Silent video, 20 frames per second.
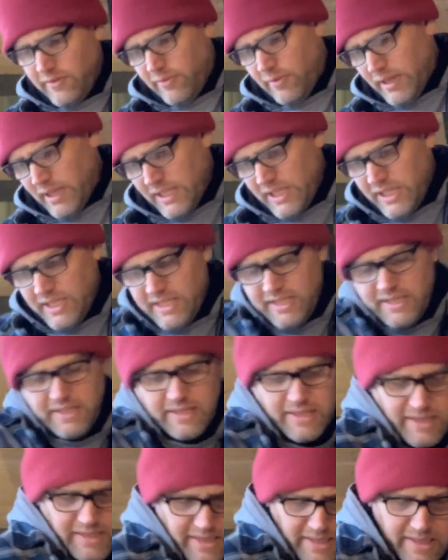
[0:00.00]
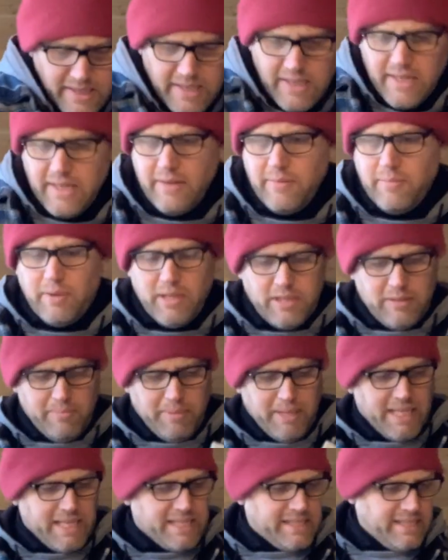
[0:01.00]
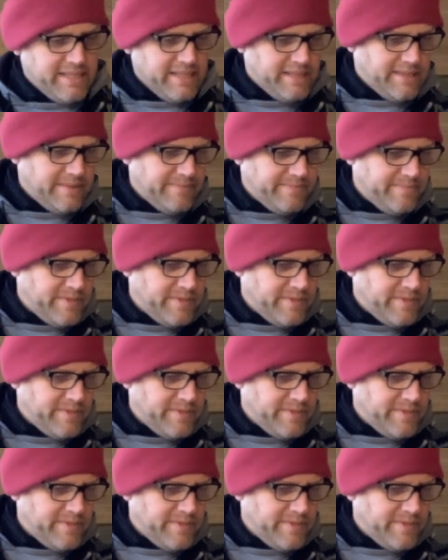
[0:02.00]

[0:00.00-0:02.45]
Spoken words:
of watches and watch boxes.